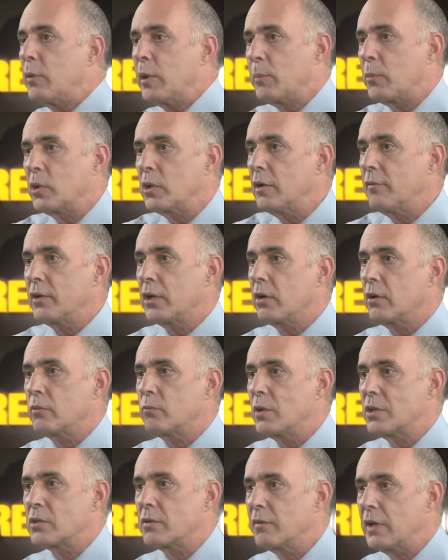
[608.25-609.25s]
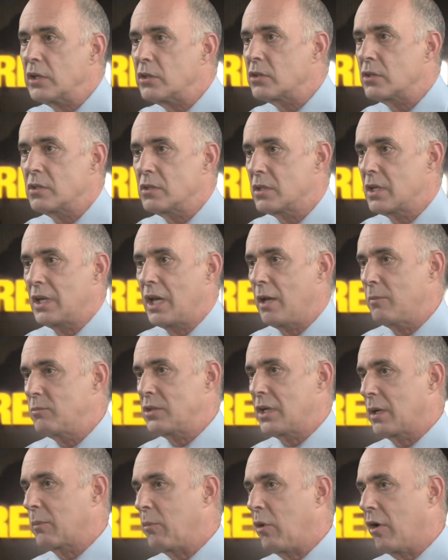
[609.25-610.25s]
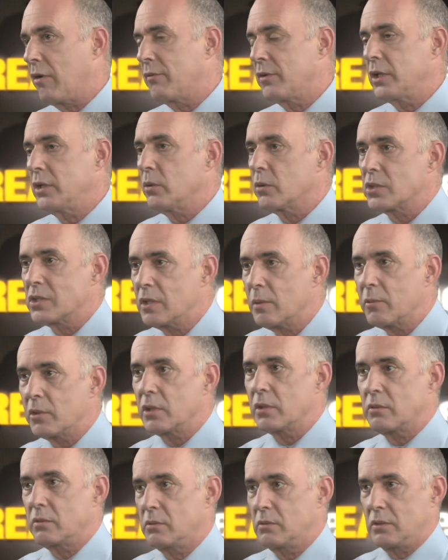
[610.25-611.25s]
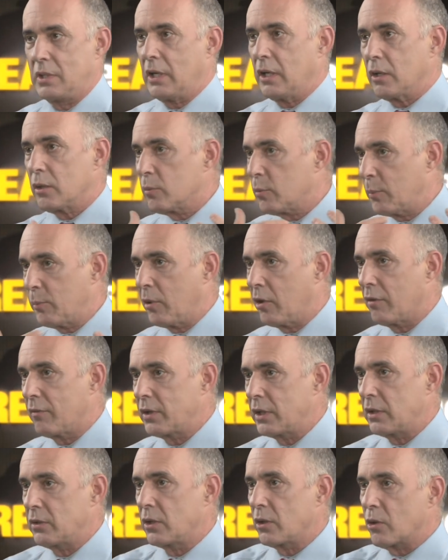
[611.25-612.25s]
people living on reservations in abject poverty or some of the terrible poverty mm-hmm.